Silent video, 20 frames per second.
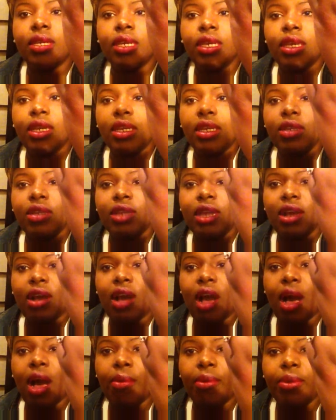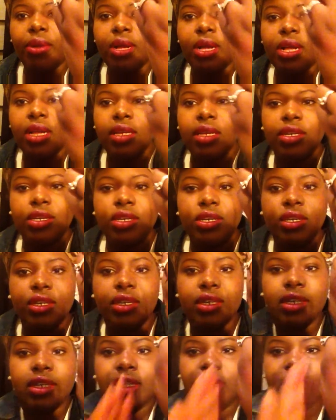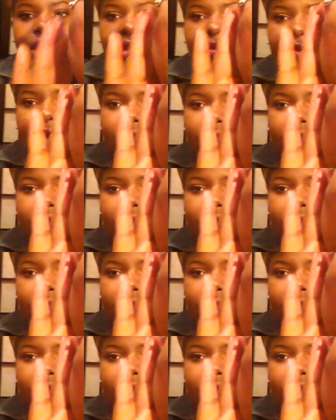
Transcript: And the copper color in my